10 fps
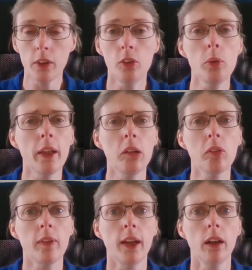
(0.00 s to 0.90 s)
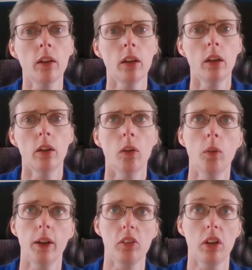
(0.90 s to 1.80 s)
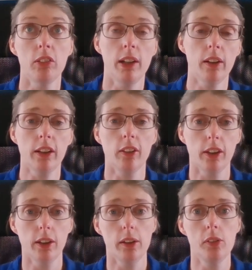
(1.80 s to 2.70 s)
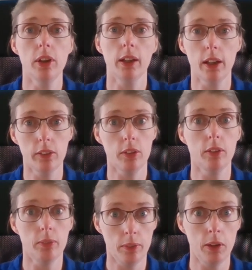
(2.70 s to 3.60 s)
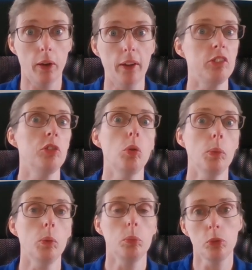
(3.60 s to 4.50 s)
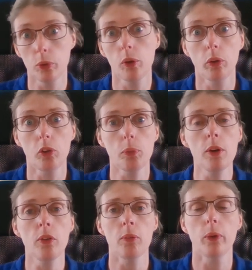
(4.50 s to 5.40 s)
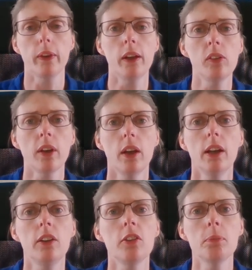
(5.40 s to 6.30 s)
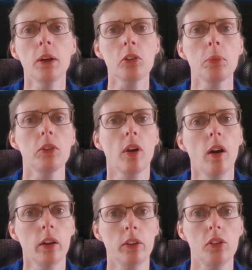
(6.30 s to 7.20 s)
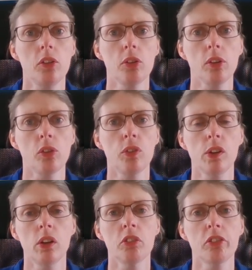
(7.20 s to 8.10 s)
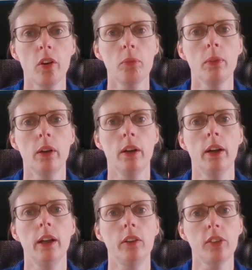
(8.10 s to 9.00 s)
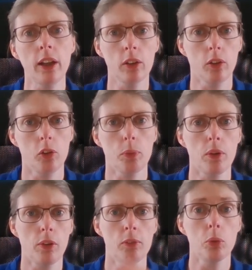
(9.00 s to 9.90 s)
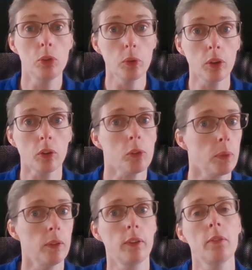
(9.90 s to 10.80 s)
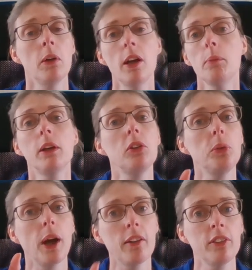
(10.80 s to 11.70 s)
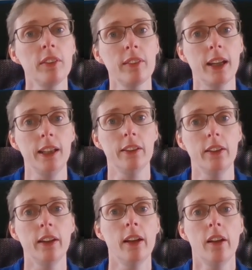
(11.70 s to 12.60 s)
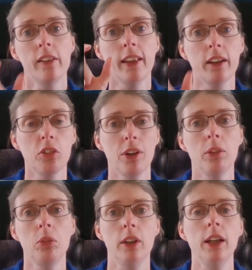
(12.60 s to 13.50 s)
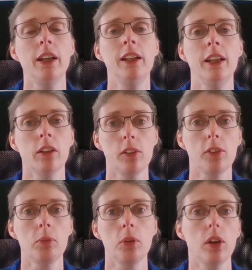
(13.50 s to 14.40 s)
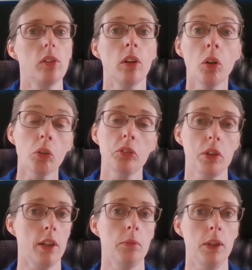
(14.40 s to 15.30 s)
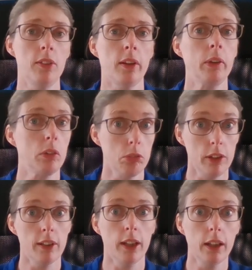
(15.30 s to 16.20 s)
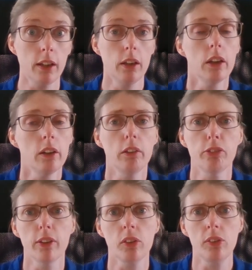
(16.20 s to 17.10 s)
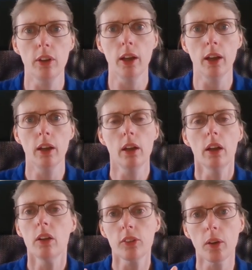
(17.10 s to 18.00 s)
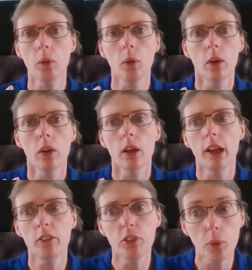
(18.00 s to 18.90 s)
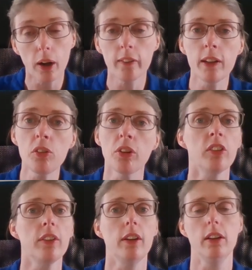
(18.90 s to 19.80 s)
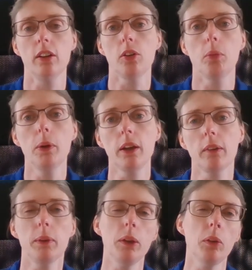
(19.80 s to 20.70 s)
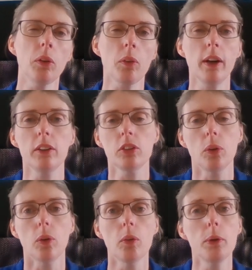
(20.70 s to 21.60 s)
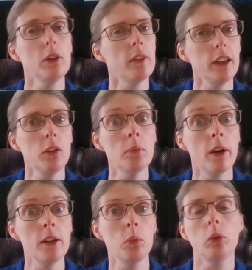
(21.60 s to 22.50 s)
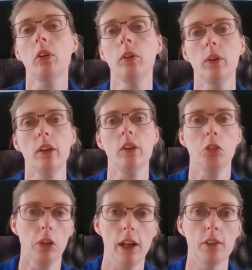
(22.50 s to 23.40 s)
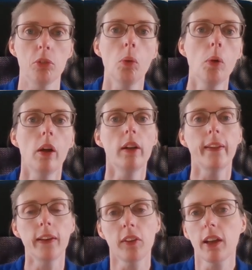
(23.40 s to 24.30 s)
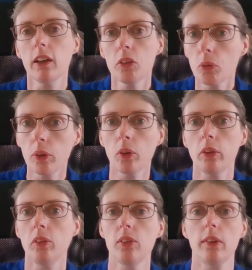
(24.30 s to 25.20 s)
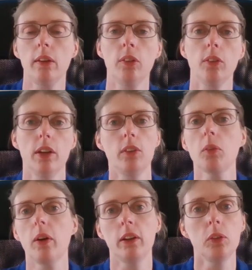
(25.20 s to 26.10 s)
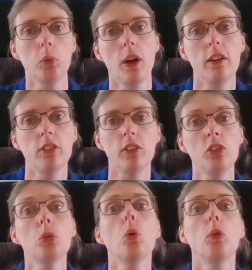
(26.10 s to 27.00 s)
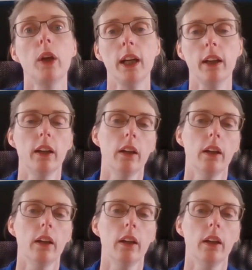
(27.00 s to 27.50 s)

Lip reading: you then think, oh, actually I really like archaeology, I'd like to have a formal joint honours programme on this. It is much, much harder to transfer from a single honours programme to a joint honours programme because you haven't taken that grounding in the other subject, and often that means having to retake the first year. So if you are interested in a topic but you're not quite sure but you think you might want to do it at the degree level, then taking a joint honours degree is quite a good way of ensuring